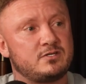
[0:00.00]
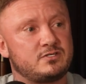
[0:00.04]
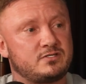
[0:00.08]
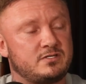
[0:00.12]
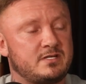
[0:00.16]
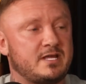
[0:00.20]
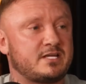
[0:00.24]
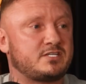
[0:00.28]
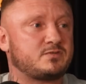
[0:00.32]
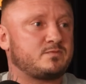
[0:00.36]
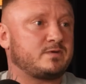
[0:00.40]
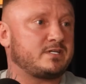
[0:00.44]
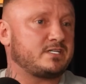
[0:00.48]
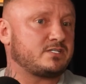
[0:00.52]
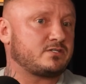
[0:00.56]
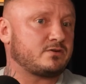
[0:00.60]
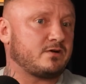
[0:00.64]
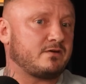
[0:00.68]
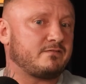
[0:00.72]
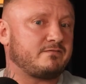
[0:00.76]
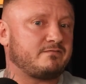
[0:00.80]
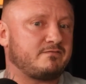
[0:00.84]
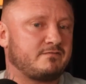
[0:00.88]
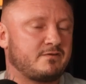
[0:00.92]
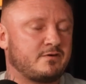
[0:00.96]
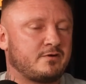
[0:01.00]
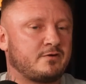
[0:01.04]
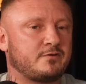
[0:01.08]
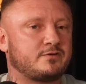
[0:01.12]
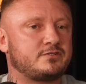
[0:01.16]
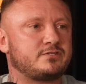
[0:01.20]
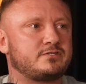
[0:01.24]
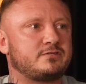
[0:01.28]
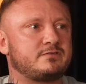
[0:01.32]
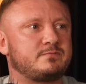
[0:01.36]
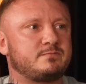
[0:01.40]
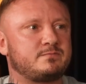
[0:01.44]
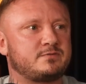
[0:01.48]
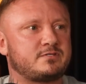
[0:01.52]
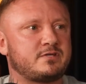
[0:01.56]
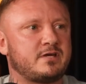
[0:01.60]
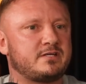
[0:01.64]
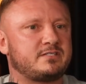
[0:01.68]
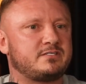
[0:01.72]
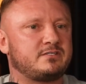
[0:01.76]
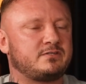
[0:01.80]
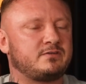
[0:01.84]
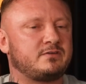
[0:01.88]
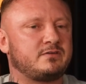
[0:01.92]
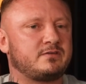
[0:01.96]
So that's when it sort of first started
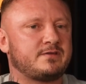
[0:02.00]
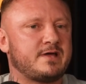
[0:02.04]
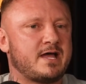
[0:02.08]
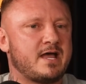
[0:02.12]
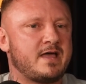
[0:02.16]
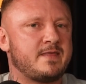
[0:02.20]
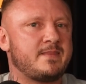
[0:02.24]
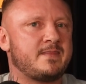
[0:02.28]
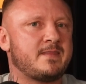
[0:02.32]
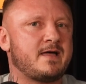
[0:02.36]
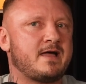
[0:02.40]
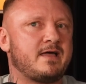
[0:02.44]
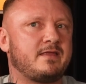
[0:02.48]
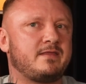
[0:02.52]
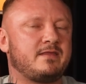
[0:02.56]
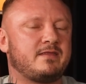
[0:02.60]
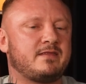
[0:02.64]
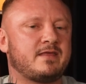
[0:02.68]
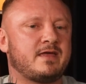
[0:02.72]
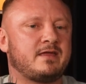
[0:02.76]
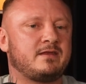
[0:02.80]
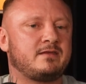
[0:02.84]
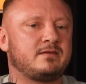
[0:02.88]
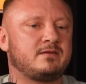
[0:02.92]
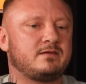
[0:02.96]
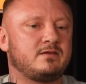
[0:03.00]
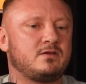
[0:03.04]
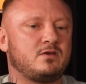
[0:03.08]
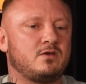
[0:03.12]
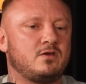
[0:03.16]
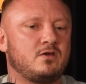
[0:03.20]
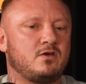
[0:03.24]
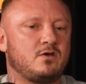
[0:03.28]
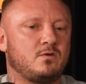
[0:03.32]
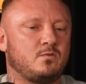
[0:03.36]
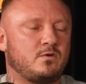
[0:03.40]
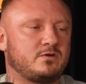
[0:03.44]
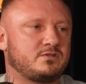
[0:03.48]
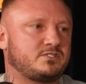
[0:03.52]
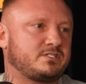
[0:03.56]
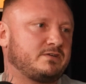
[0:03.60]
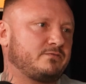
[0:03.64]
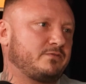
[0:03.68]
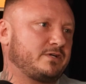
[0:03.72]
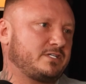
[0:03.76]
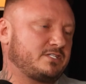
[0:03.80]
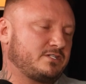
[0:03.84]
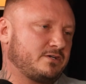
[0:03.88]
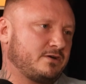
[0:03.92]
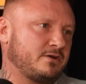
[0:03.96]
to do that. And then once I
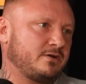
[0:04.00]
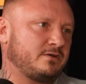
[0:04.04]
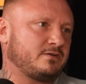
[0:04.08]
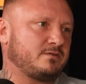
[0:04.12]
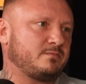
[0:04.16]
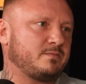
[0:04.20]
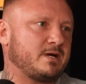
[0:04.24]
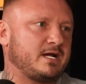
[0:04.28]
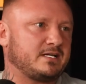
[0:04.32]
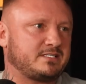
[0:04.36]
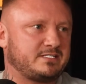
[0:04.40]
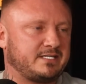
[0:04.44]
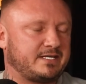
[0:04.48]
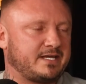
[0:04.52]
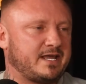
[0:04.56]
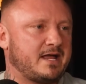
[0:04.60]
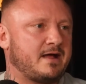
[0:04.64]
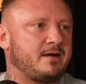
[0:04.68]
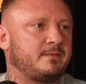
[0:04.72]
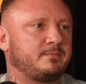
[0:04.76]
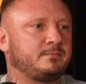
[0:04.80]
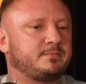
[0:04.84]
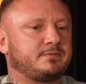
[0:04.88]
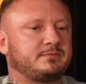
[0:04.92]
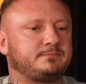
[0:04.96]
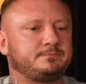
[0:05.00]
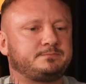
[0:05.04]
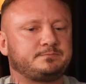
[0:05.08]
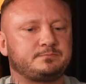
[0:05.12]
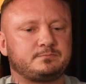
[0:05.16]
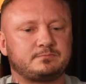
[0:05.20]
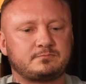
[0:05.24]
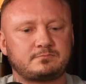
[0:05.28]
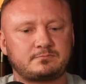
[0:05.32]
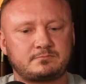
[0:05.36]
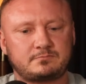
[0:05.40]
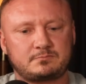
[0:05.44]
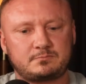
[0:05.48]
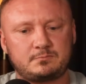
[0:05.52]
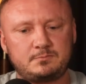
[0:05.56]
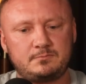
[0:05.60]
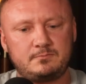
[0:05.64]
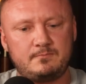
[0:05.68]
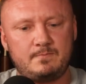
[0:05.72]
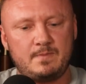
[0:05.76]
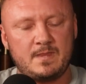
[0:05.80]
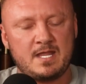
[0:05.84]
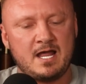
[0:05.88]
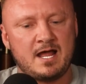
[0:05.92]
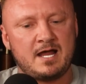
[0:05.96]
returned back to camp,
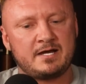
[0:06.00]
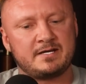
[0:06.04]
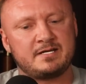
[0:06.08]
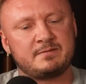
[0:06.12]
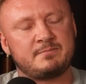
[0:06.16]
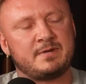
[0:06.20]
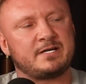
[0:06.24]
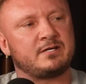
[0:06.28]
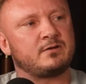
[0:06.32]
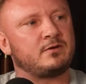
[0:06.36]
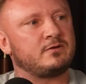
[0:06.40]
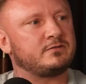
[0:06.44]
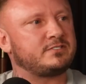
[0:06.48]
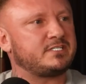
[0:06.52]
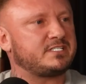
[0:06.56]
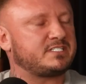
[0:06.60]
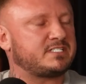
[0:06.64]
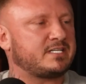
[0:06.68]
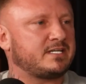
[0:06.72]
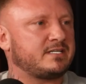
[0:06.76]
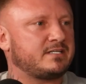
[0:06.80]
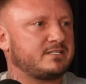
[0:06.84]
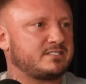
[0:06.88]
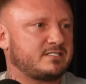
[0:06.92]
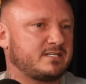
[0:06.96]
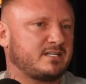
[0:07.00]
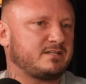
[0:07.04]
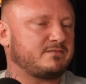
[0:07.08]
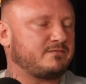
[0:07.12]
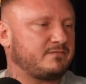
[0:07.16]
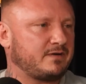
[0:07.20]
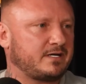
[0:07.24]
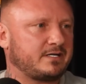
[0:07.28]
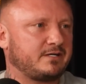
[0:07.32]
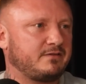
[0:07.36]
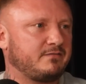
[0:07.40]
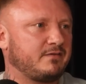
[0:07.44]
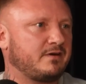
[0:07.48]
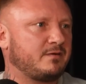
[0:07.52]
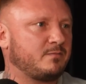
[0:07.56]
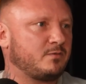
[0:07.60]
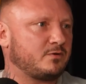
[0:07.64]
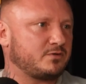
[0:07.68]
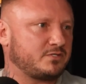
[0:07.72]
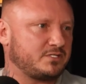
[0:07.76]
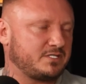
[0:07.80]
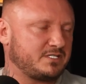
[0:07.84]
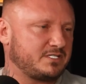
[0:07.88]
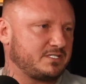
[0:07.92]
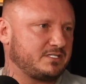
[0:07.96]
handed my notice in, said, thank you very
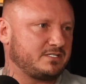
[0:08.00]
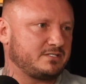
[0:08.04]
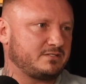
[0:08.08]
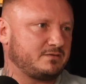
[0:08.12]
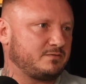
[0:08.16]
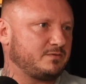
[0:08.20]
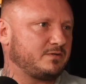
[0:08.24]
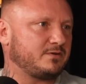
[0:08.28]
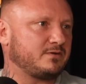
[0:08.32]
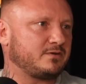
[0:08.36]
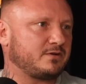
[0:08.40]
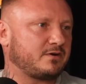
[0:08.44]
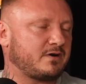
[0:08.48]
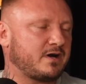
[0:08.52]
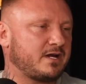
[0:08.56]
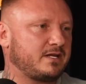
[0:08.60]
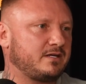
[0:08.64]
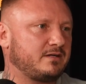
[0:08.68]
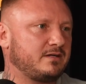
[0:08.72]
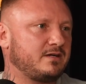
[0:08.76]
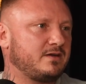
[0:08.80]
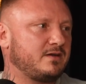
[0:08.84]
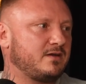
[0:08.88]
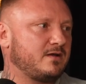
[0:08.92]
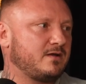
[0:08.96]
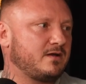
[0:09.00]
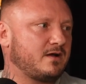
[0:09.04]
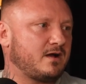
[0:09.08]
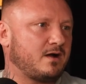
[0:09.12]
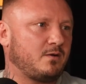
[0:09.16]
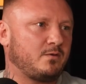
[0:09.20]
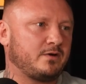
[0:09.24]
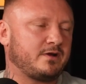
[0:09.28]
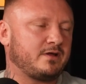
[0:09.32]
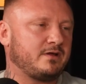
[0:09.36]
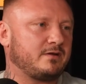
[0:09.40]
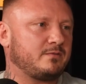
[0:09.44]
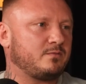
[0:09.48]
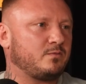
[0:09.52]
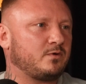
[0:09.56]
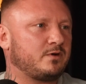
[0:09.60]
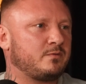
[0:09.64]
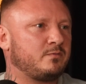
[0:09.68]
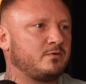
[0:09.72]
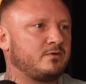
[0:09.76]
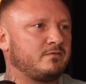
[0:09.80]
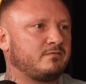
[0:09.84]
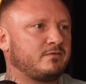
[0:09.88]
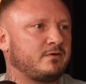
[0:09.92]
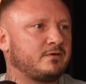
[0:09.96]
much, this is great. I want to
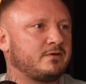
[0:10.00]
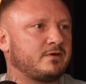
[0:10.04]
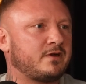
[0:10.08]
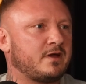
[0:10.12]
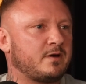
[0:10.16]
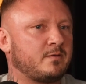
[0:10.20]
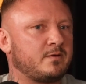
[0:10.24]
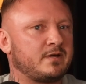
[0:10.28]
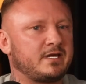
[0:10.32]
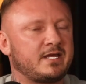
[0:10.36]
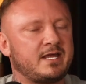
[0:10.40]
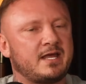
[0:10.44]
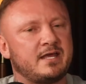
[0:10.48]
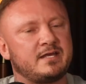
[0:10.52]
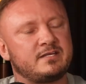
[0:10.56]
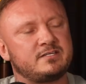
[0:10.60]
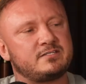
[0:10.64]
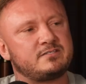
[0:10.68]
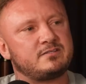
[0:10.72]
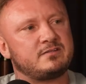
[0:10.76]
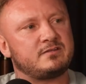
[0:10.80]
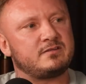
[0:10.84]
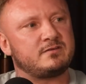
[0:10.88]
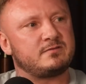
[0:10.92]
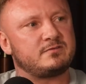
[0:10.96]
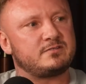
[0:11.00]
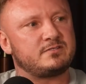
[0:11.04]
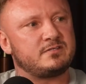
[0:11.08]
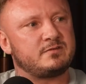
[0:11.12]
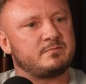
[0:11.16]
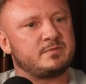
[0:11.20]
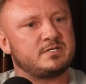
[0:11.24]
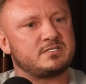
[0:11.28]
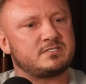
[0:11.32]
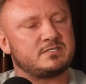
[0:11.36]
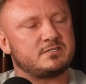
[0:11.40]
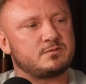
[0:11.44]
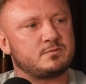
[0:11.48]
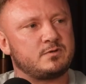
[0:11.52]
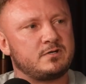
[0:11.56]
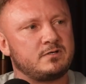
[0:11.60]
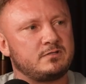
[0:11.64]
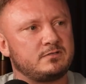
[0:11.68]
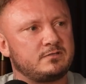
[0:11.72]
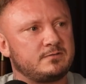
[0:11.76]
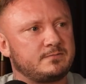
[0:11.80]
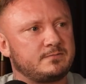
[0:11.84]
move on now and get into the business world.